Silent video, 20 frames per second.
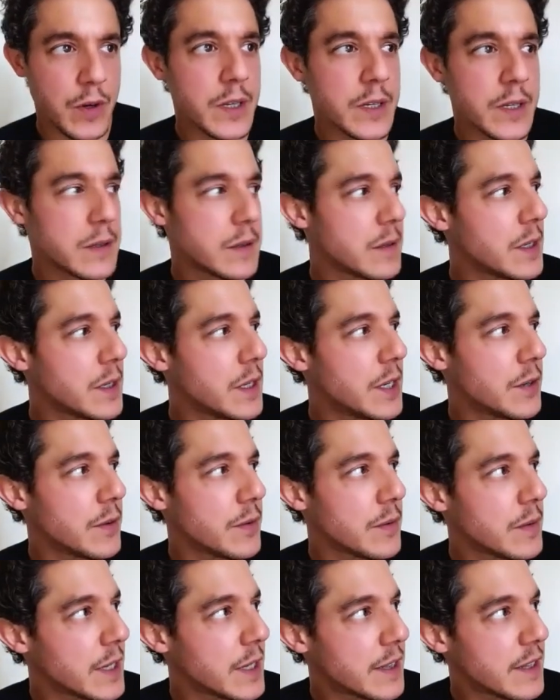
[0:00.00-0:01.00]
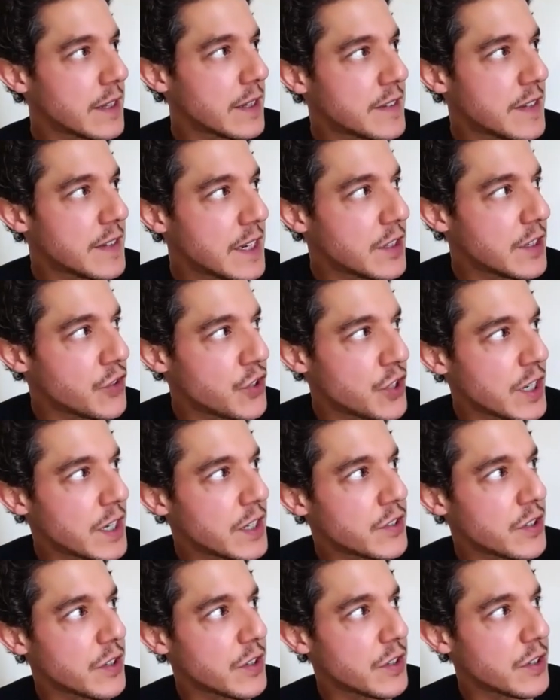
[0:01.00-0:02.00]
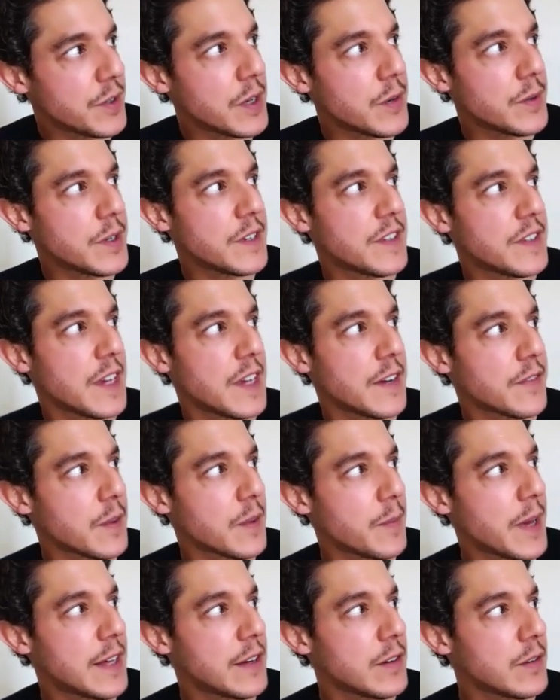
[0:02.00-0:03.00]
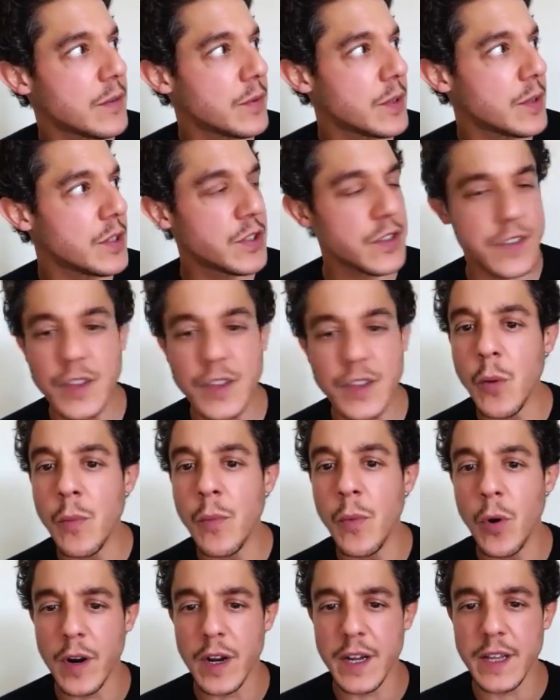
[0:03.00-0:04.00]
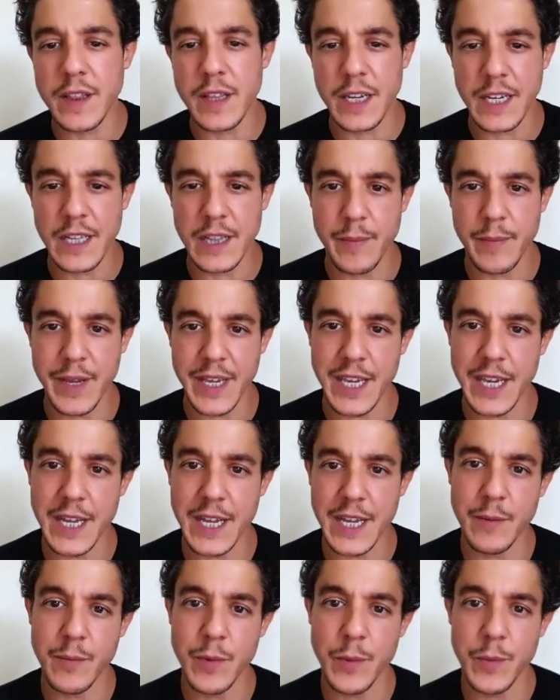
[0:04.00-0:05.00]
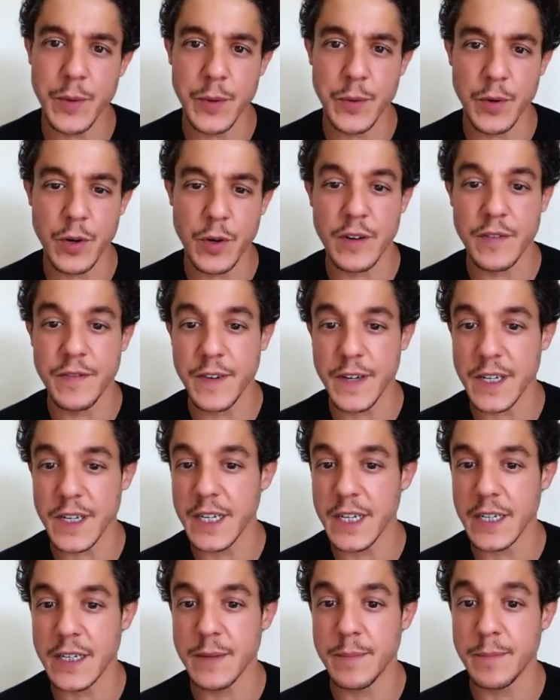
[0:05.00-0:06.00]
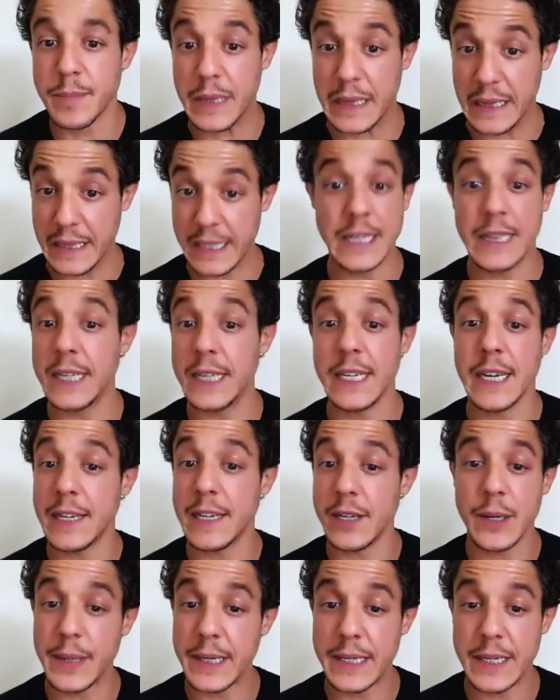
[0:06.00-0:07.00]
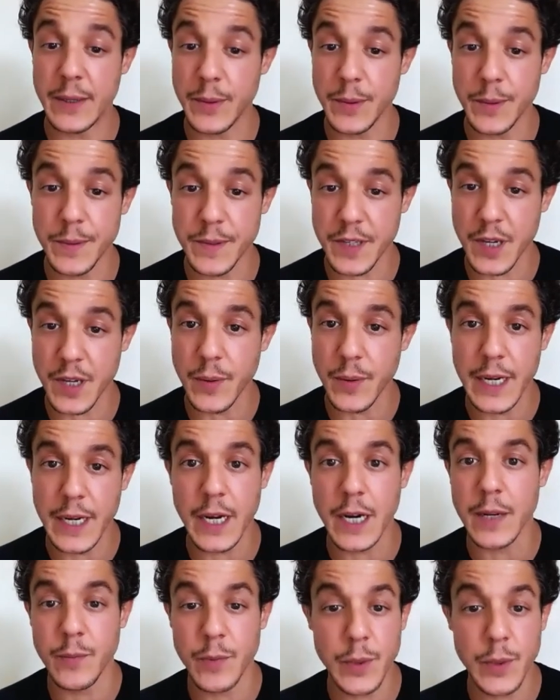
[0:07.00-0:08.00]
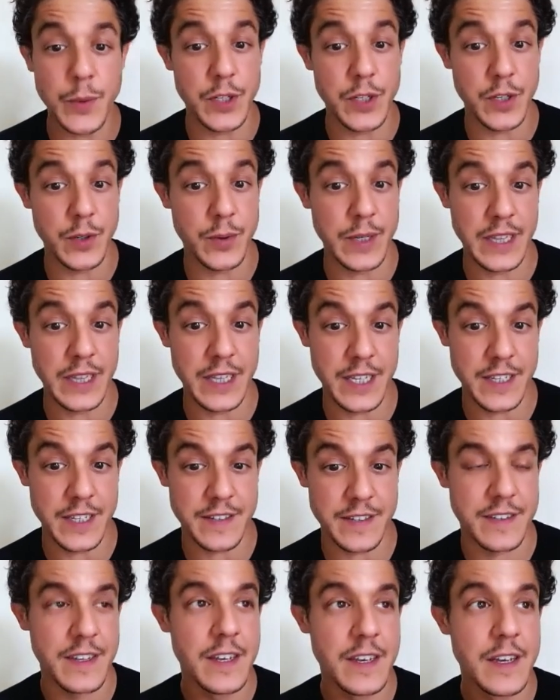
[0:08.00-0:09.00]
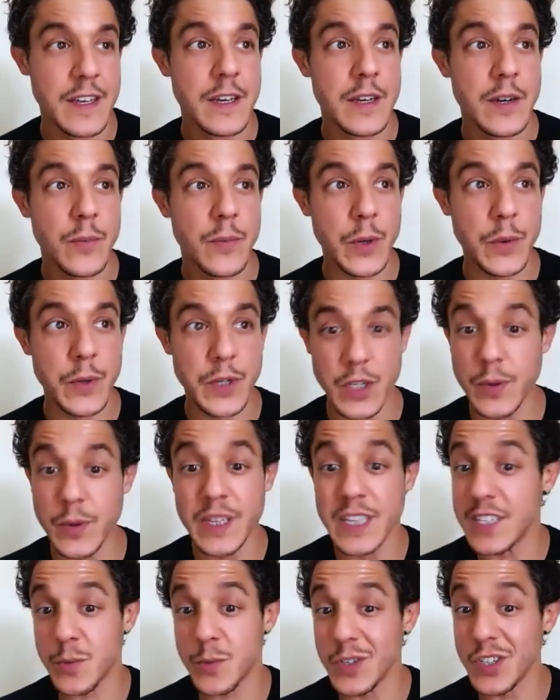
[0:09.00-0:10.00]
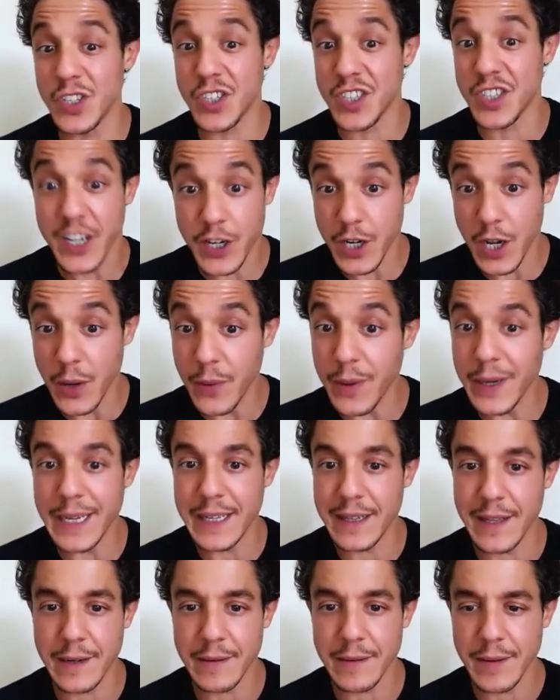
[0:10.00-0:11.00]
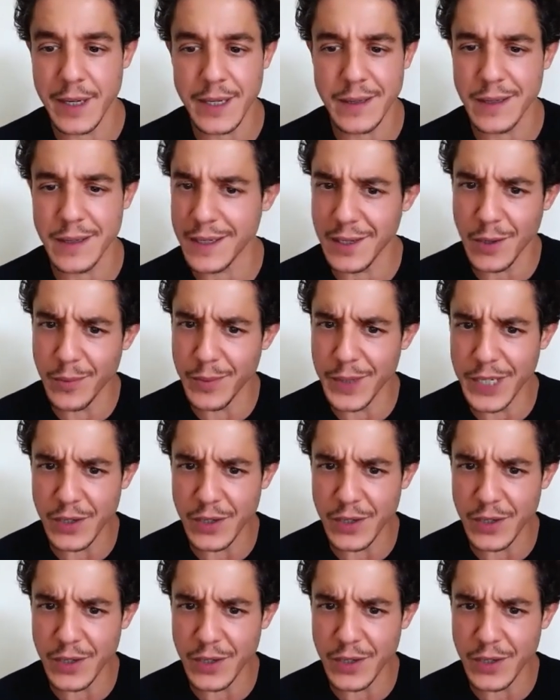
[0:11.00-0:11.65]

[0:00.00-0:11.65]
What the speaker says: And, you know, like they say in G.I. Joe, knowing is half the battle. We just know more. I think in the beginning, when we were all fucking completely had no idea what was going on, we were doing this. We were doing this. We just didn't know anything, right? Like nobody.